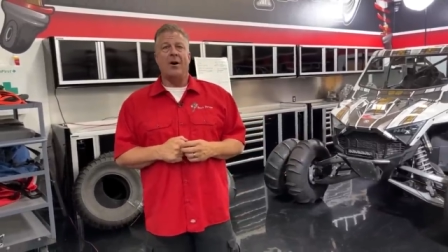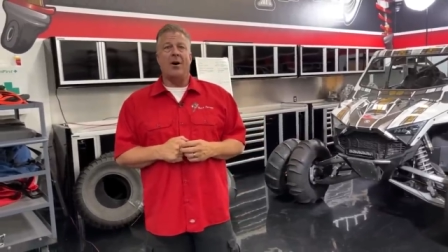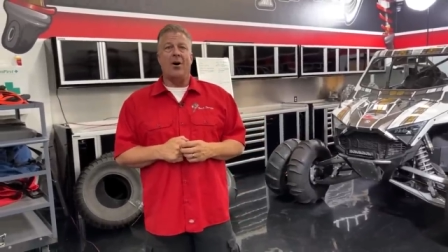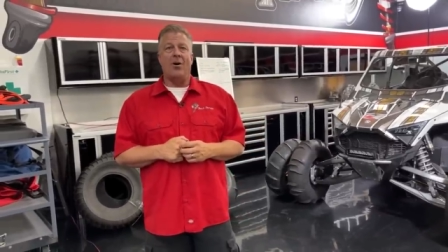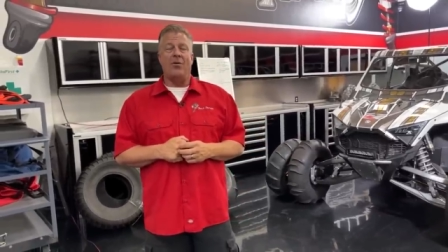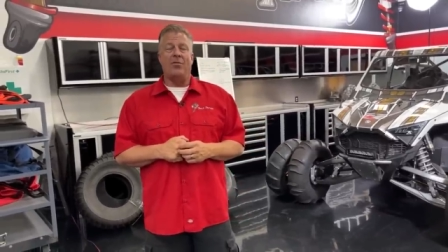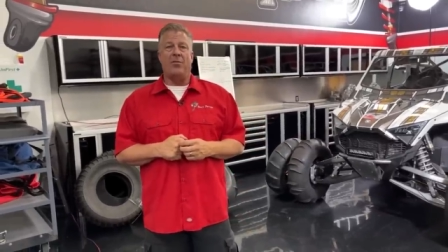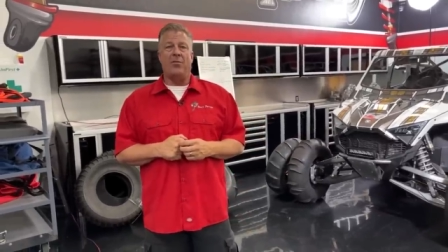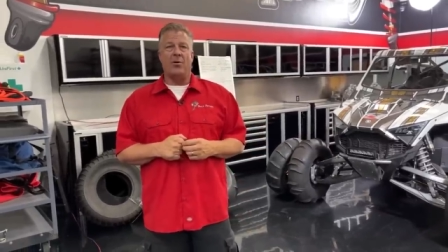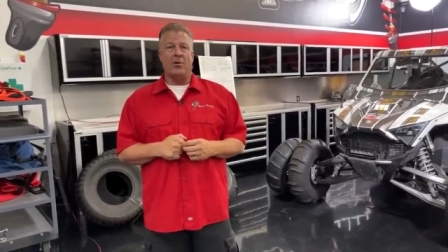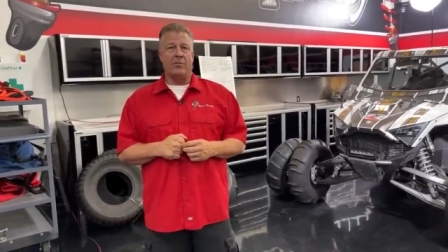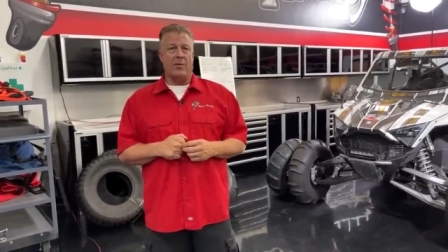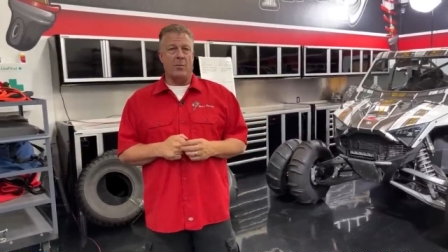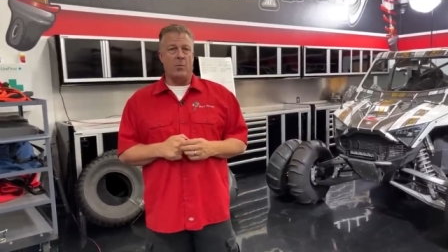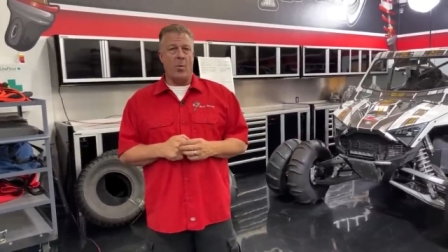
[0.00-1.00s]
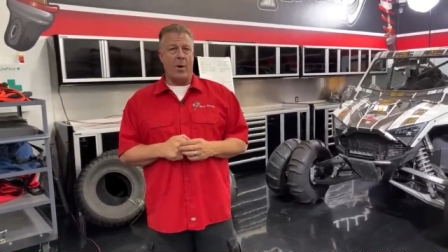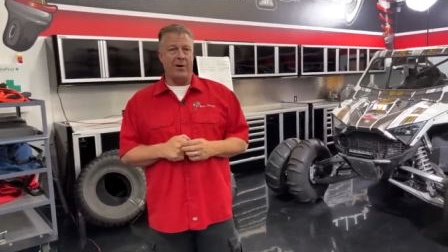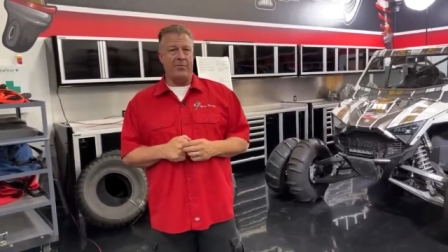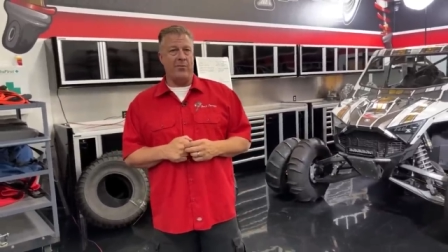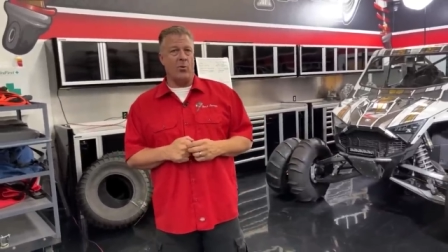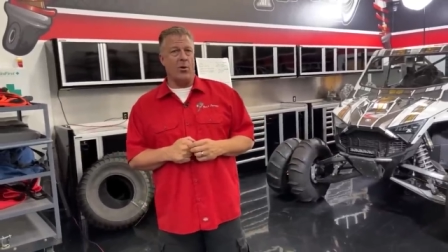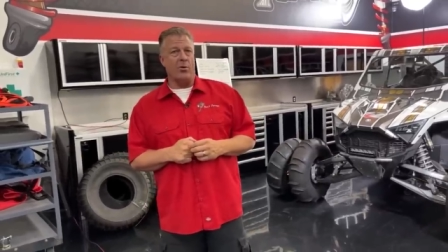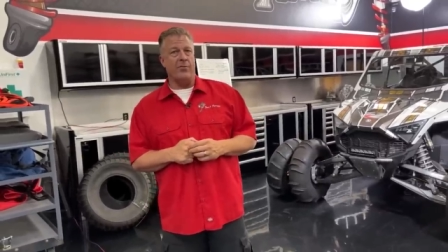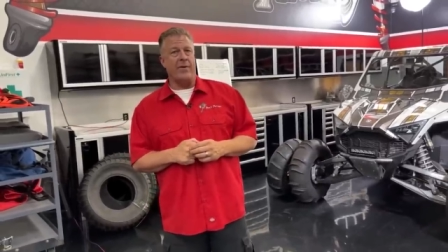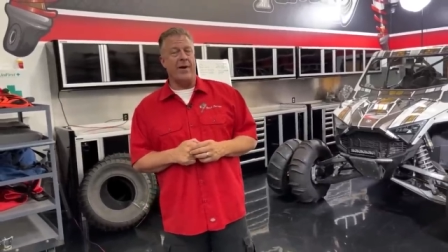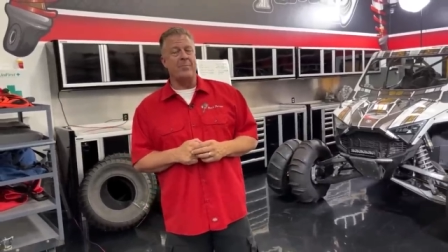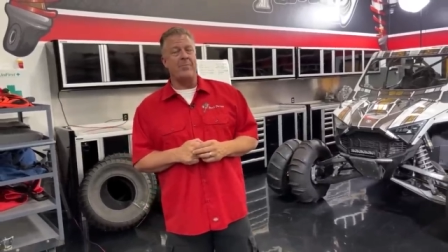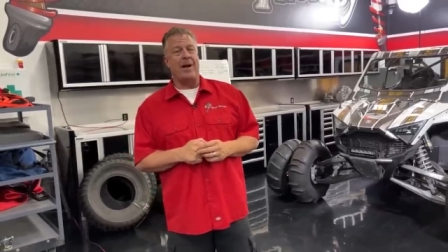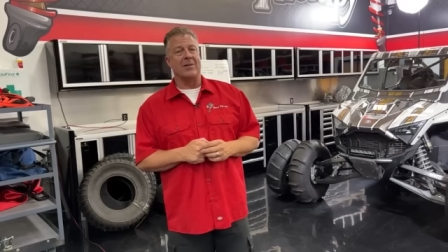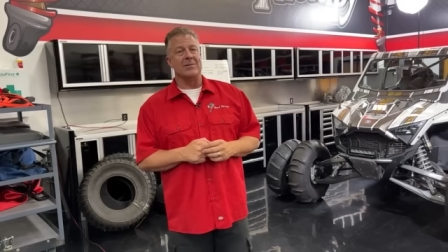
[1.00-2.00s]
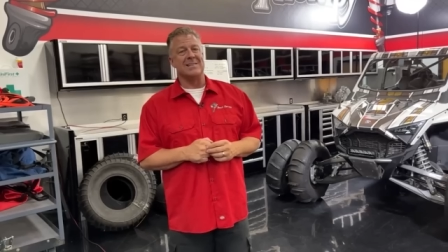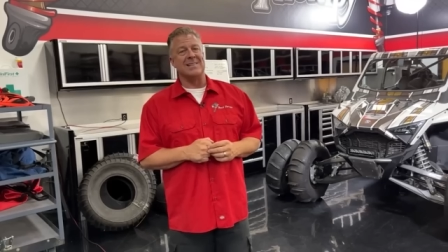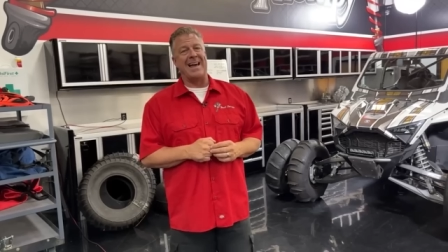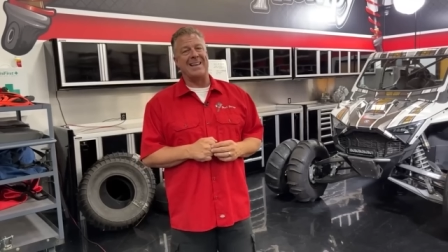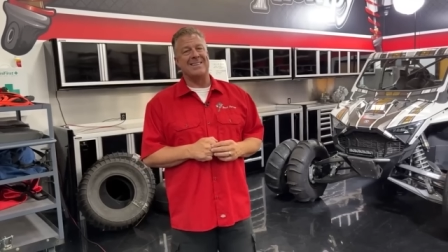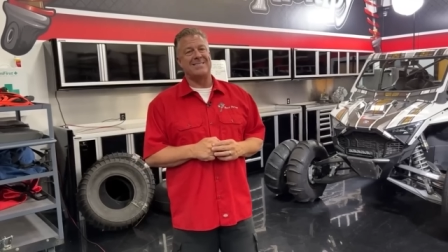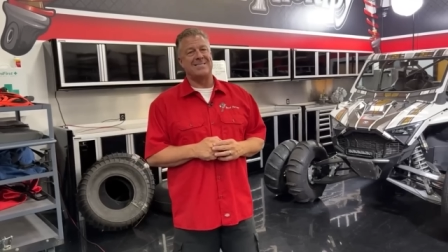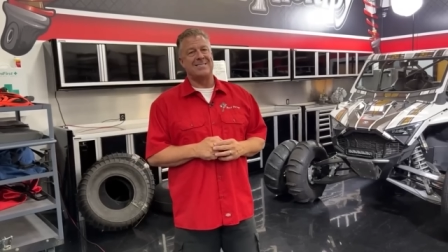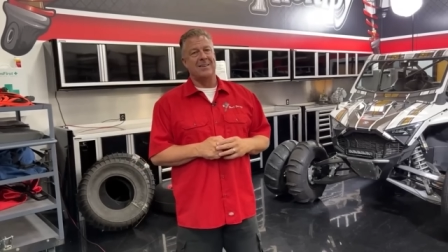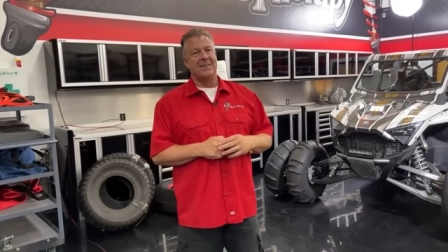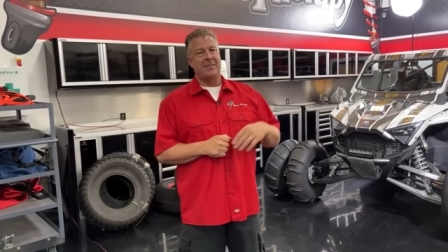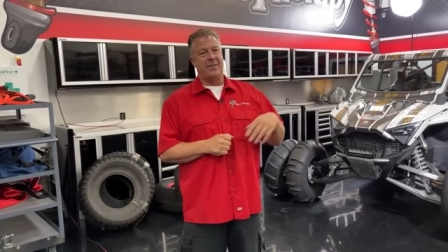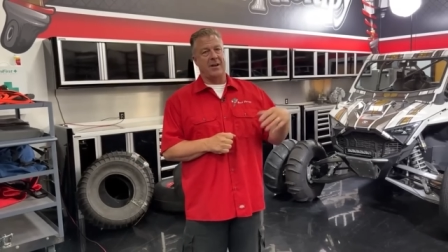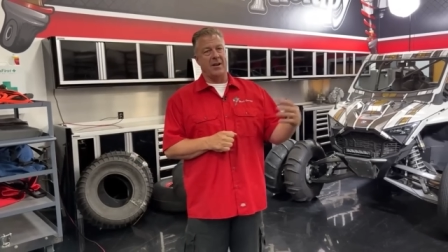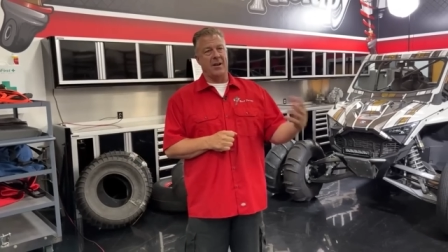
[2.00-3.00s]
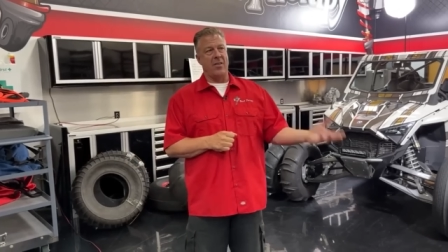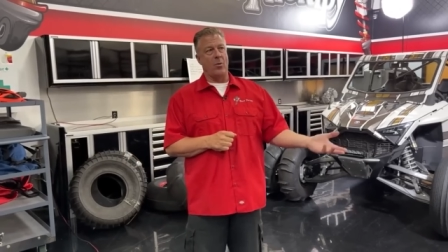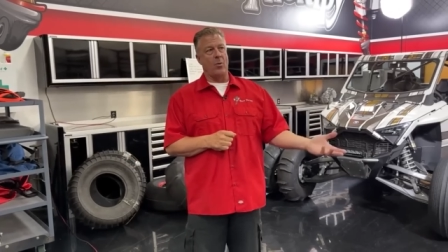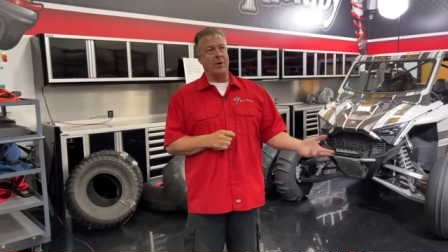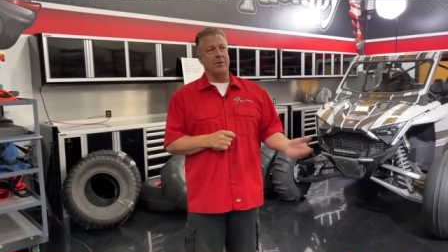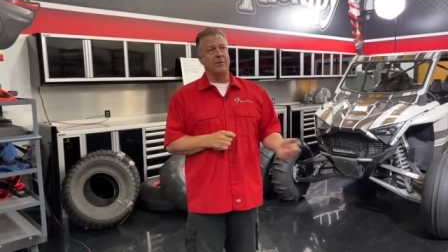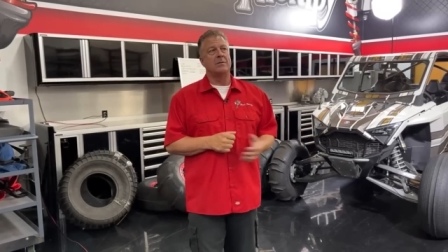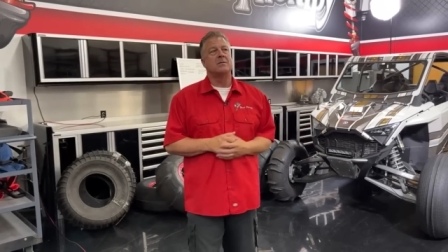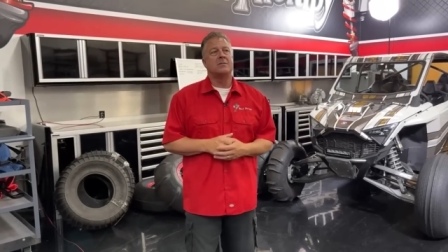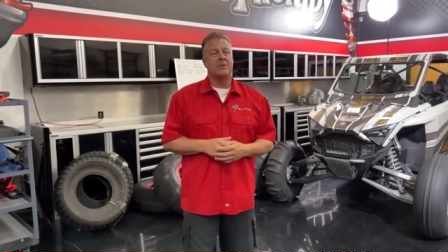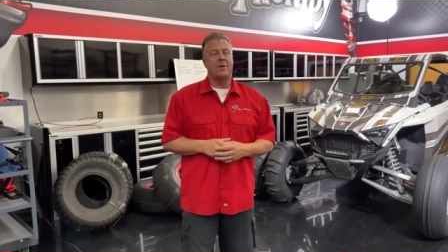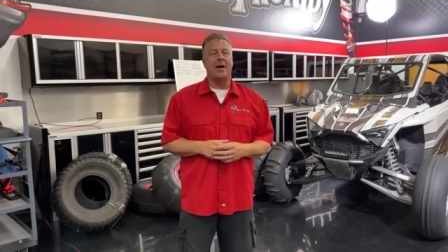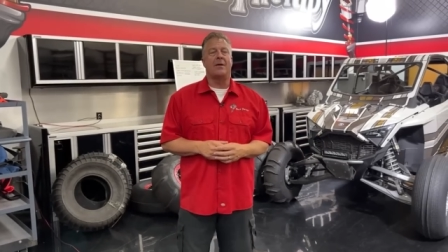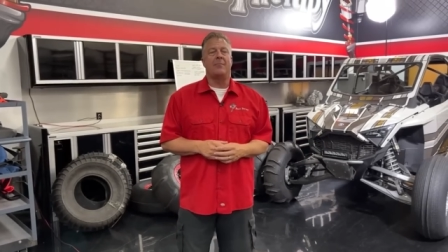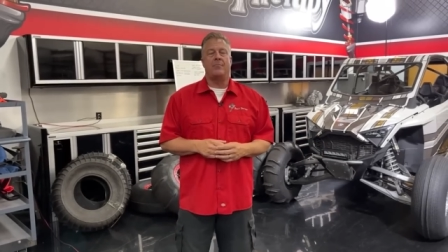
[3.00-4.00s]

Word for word: all 4 of them weigh 4 or 5 pounds less than another one. So yeah,